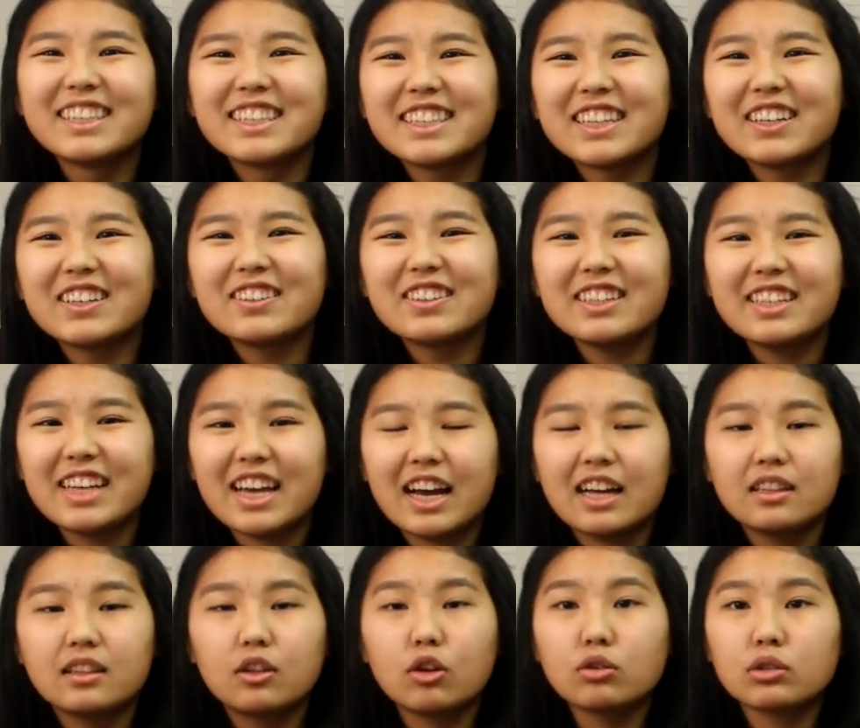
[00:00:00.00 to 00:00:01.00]
So
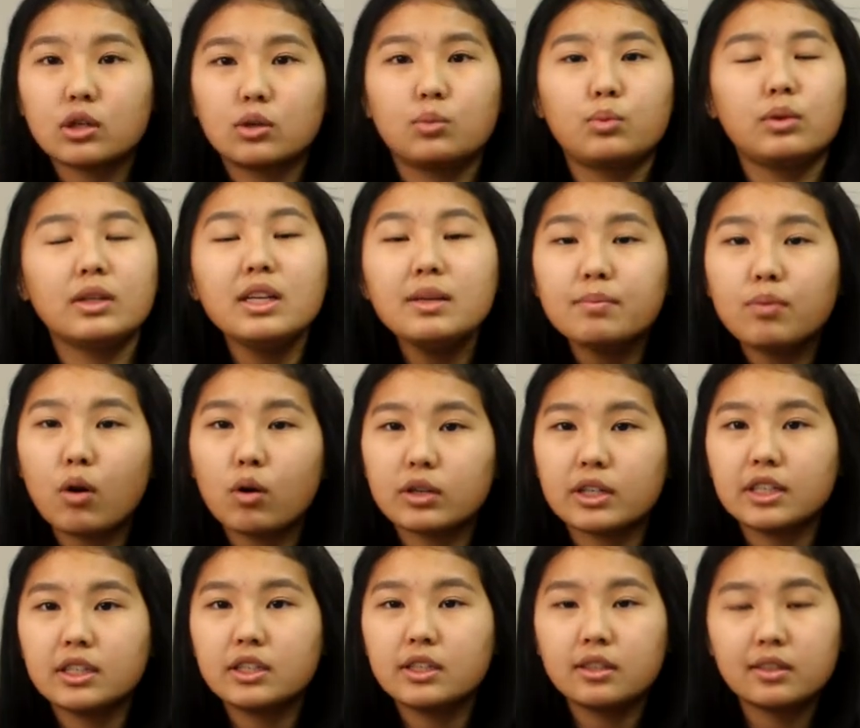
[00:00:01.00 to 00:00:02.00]
yeah, those are really
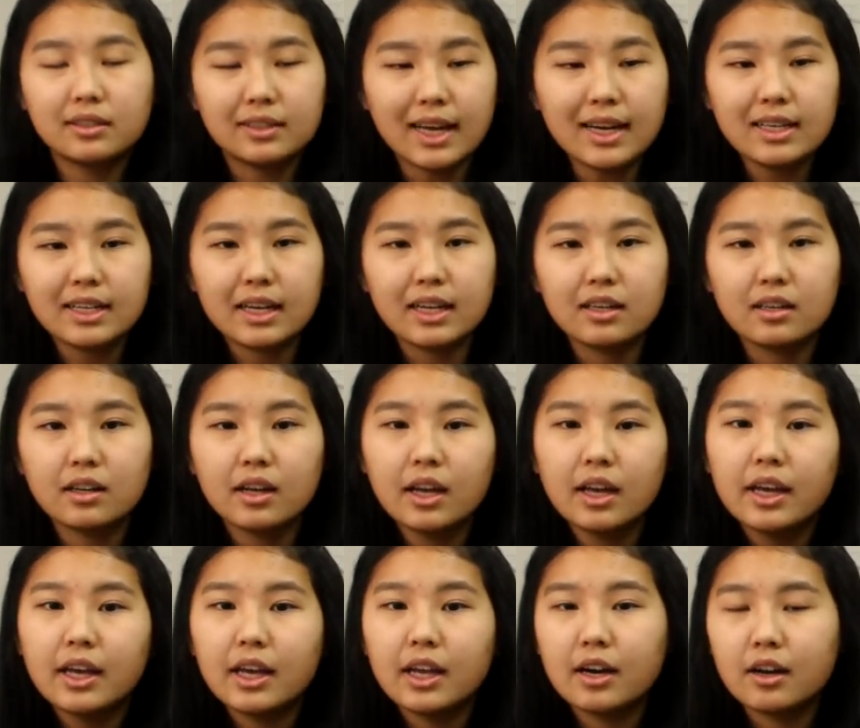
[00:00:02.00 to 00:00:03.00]
important to send in.
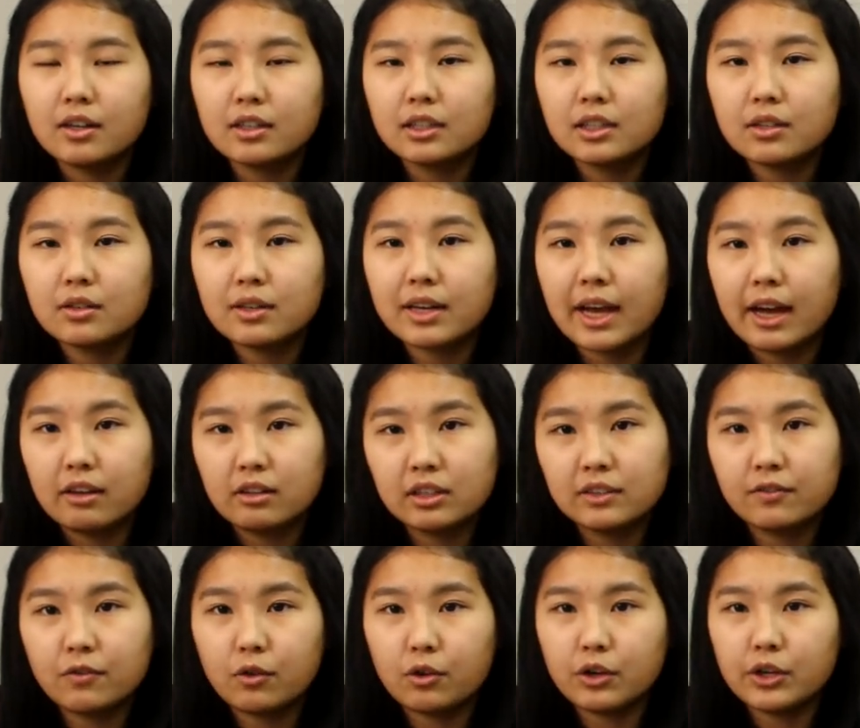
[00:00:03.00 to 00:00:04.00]
It also
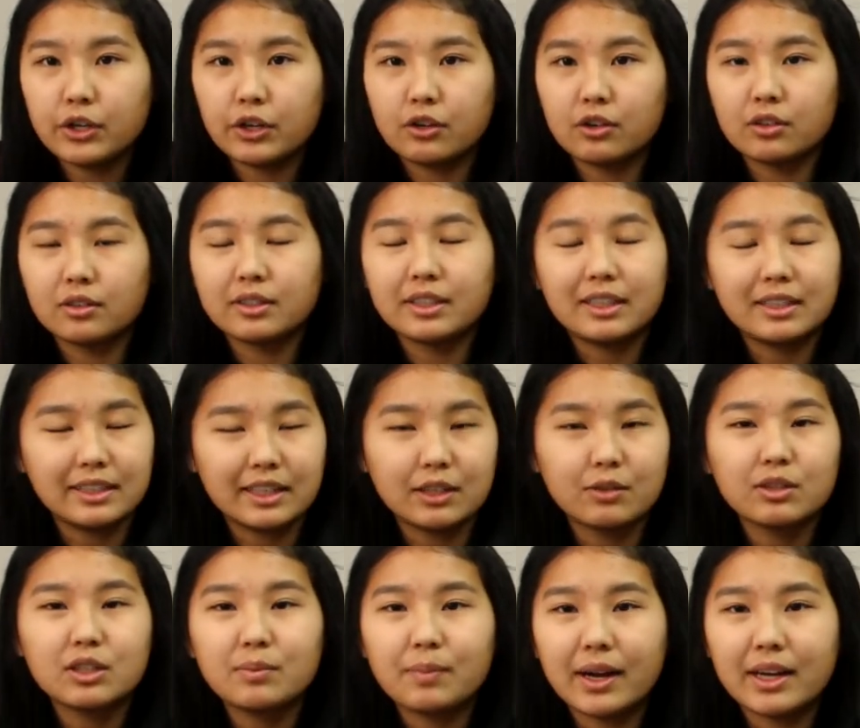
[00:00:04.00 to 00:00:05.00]
counts for your
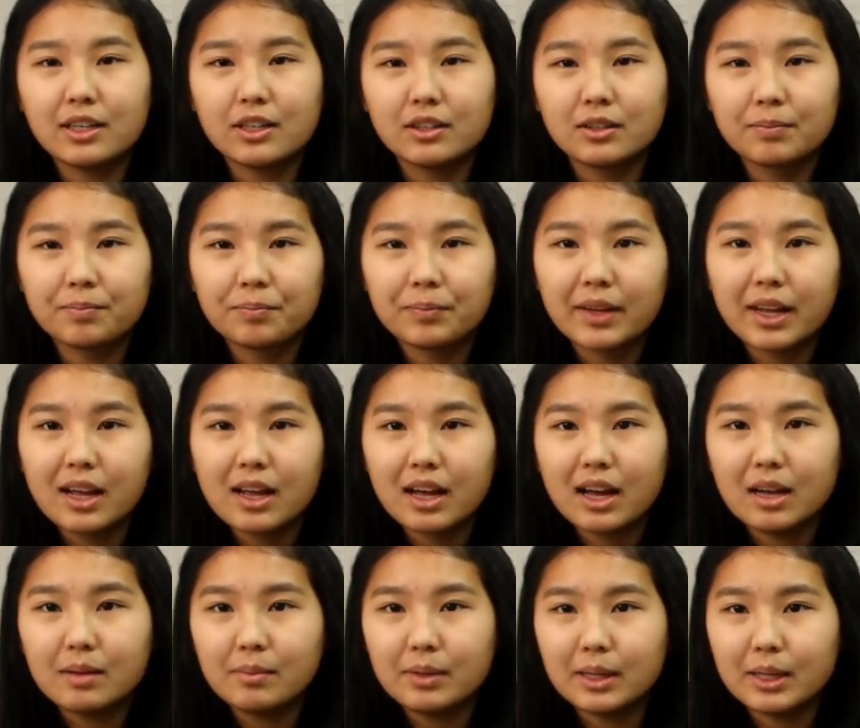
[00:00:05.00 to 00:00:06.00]
distinguished binder.
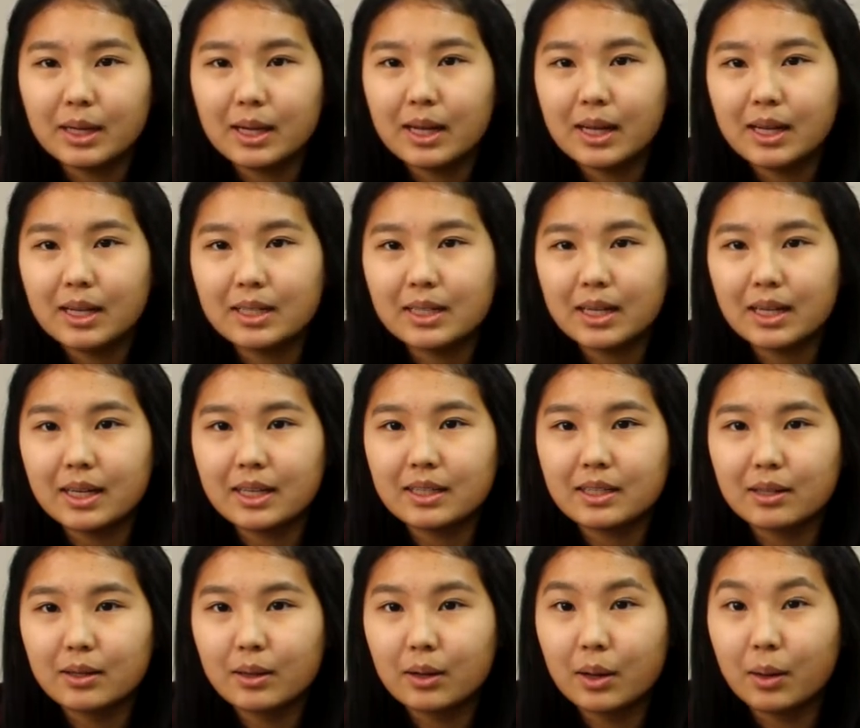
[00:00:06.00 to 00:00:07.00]
I mean, hint hint,
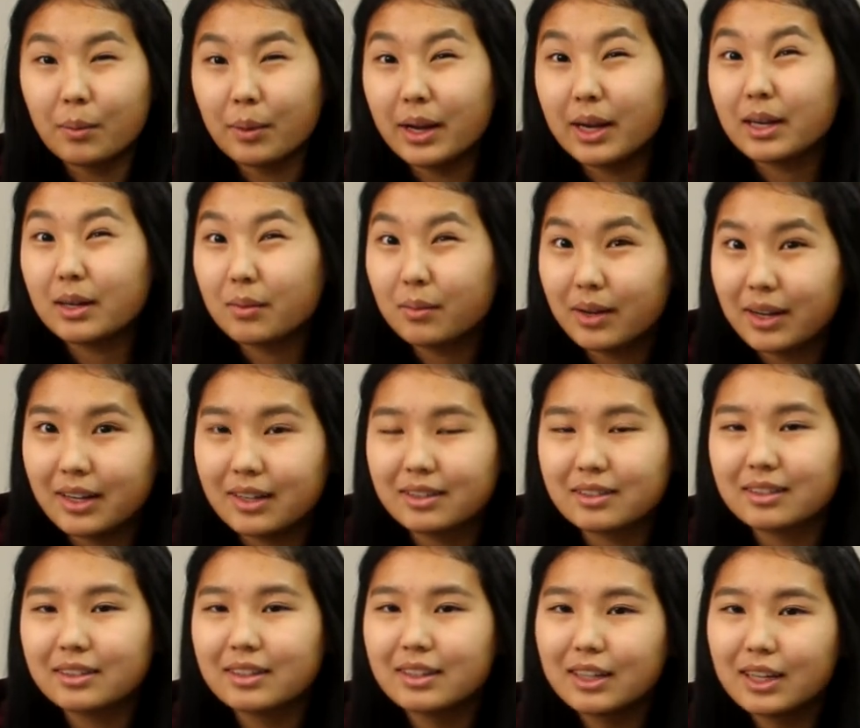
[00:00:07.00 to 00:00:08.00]
wink wink,
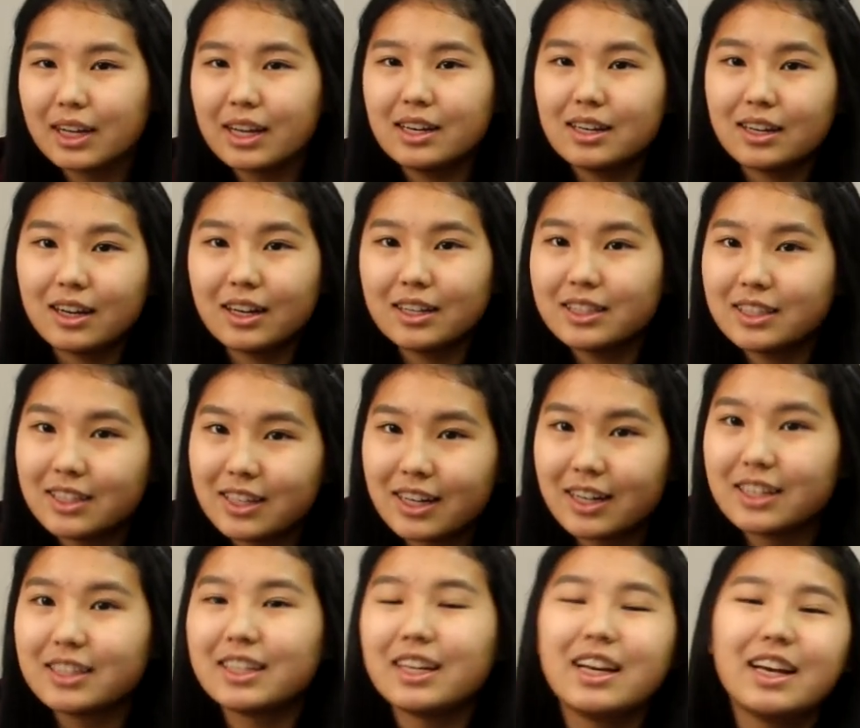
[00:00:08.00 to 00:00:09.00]
nudge
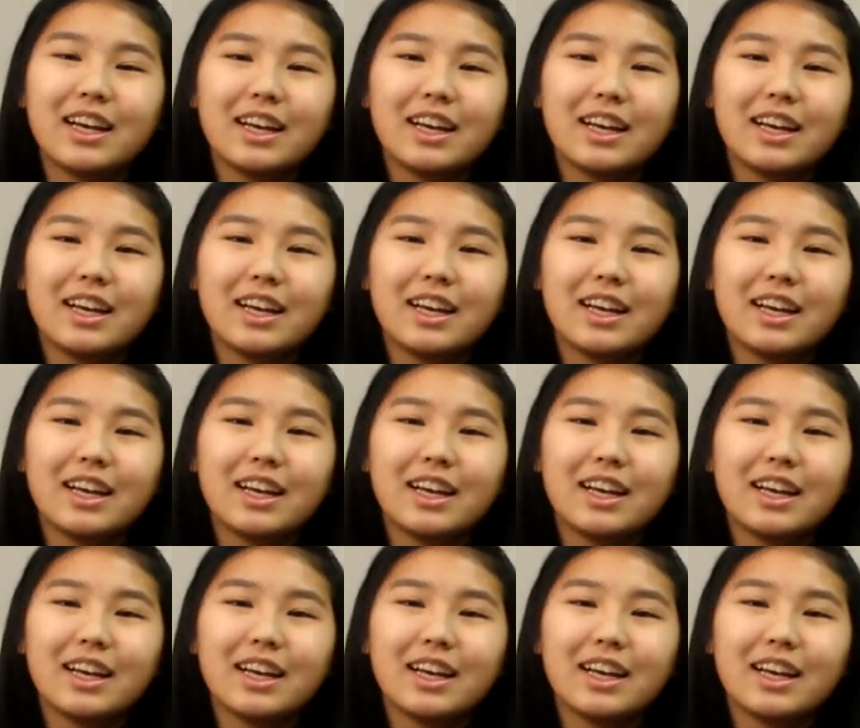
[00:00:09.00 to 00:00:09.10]
nudge.